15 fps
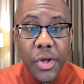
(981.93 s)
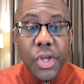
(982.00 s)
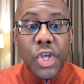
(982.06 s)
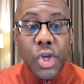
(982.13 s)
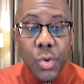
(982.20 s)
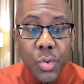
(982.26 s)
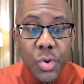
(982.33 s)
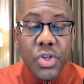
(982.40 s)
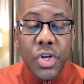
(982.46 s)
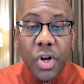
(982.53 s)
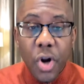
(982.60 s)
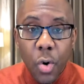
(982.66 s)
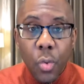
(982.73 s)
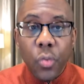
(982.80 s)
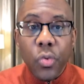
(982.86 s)
You
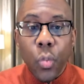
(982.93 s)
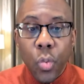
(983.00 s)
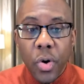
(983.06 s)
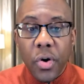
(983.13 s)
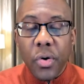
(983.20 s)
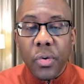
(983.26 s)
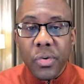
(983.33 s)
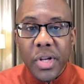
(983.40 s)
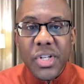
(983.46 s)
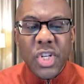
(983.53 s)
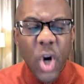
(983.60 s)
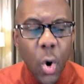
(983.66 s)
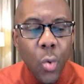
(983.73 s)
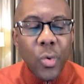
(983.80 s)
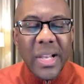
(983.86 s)
should own the world.
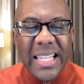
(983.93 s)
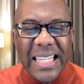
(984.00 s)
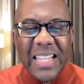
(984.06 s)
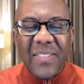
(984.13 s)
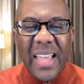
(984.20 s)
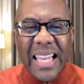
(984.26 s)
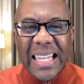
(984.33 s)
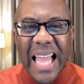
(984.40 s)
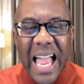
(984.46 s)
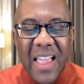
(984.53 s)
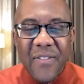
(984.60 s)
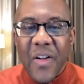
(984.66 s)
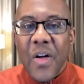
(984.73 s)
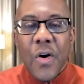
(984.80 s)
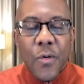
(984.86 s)
Don't live a
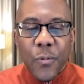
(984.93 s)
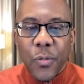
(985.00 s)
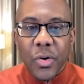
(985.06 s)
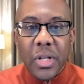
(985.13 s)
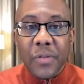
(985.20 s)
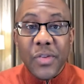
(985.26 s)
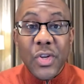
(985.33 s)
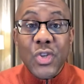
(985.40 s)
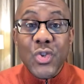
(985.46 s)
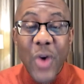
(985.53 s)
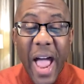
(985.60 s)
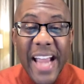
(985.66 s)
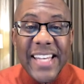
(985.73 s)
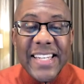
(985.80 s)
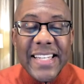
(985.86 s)
life full of
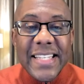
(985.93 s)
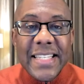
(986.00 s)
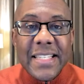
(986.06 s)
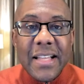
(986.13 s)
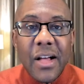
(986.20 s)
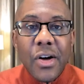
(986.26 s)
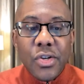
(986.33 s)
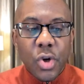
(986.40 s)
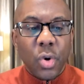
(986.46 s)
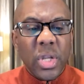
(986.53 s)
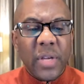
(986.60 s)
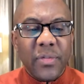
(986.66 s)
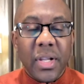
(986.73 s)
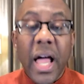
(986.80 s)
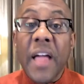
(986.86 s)
distractions. Don't
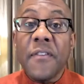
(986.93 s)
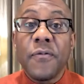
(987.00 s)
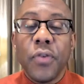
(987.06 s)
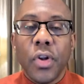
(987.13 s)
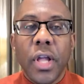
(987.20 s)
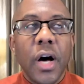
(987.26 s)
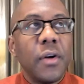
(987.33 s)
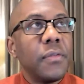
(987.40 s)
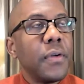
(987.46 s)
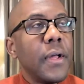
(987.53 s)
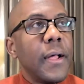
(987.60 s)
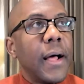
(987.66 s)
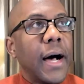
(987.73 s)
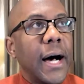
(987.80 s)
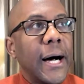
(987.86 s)
live a life full of,
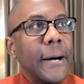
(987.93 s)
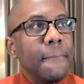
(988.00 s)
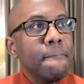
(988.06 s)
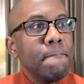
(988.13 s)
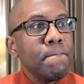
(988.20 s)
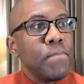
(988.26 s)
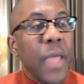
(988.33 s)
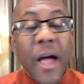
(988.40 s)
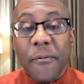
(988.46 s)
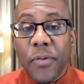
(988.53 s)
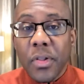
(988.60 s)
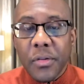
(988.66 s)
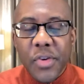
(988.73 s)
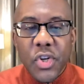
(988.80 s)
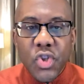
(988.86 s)

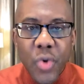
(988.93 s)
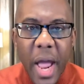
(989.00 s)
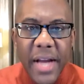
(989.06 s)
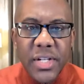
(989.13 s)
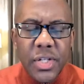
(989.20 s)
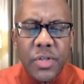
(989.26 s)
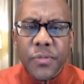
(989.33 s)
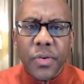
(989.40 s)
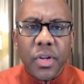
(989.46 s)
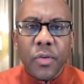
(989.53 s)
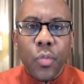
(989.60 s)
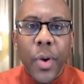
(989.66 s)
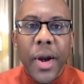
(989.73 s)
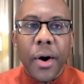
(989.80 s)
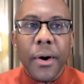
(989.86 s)
full of distractions, full
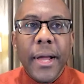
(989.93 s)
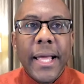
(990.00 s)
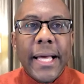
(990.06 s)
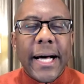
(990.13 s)
of where